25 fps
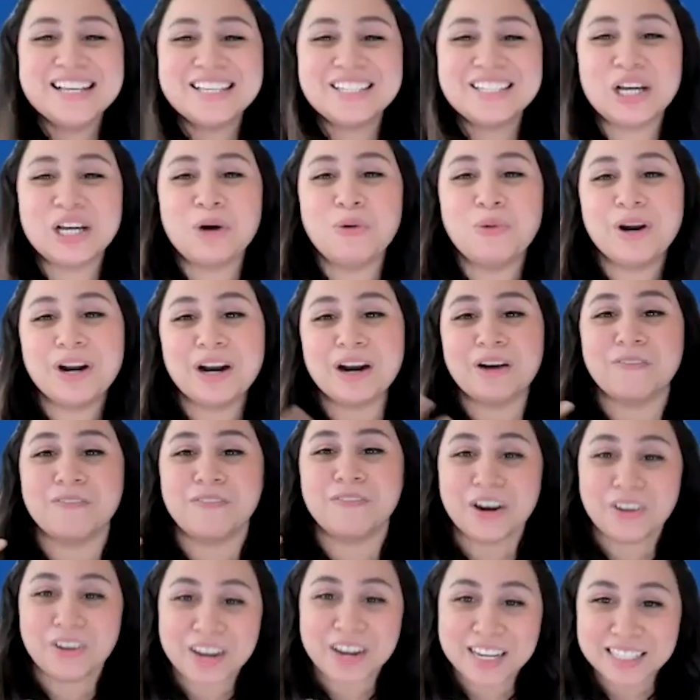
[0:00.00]
So we're
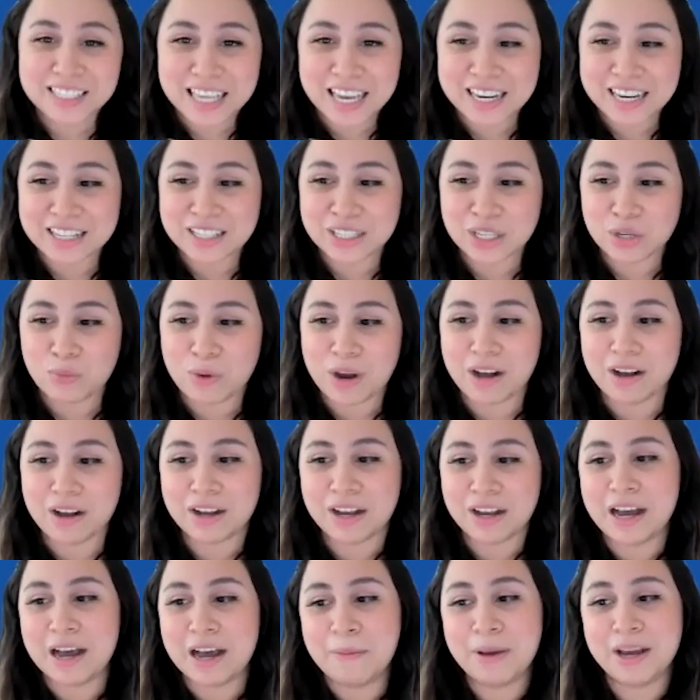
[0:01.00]
very excited to
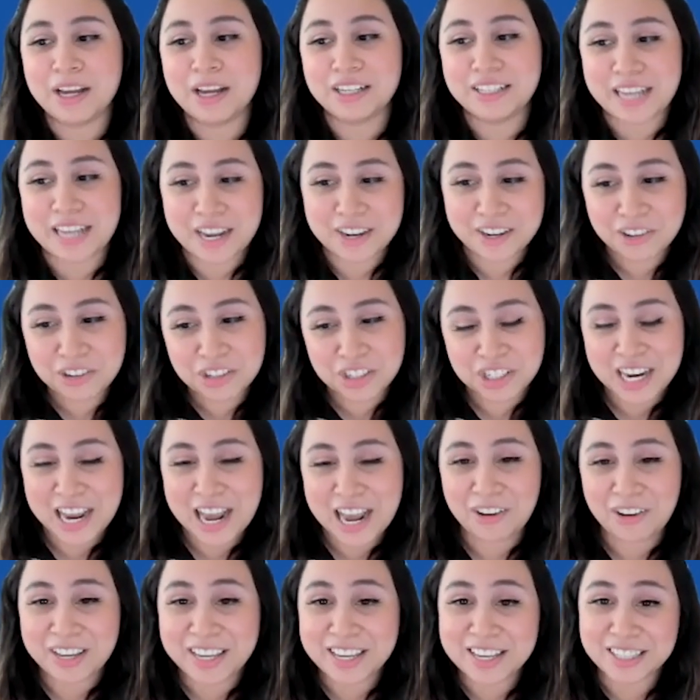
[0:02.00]
welcome Daniel
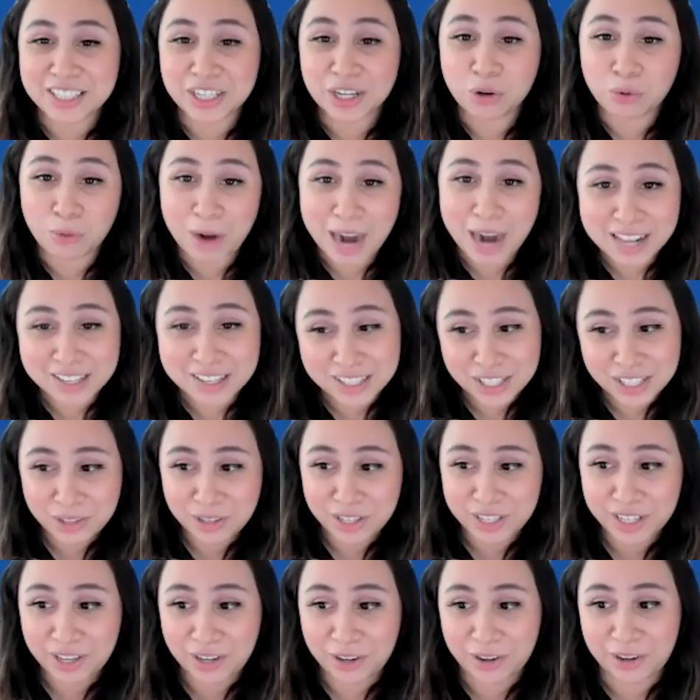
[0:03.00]
Chow. He is a grad
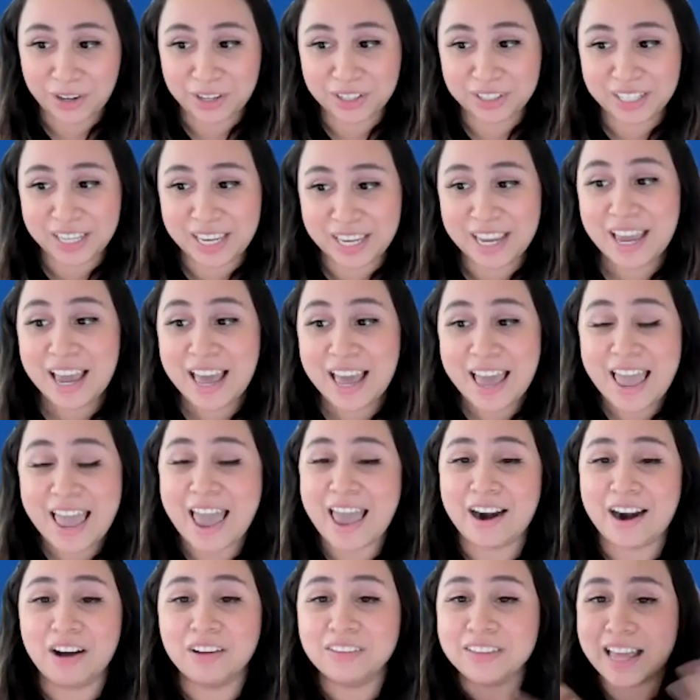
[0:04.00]
student currently,
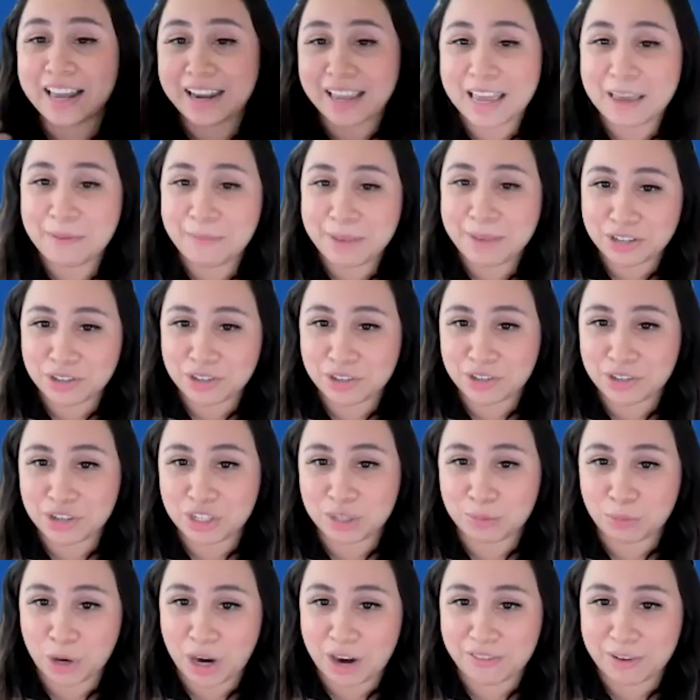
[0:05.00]
and I'll let him
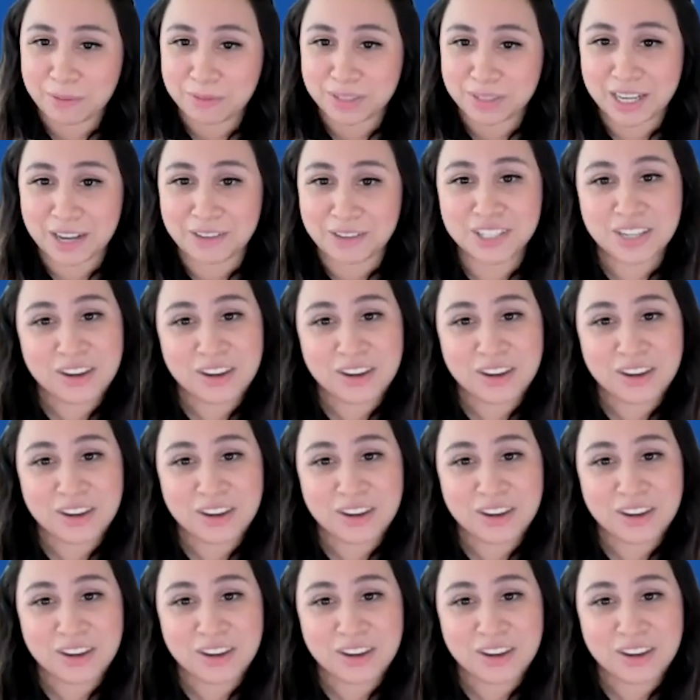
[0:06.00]
introduce more of himself.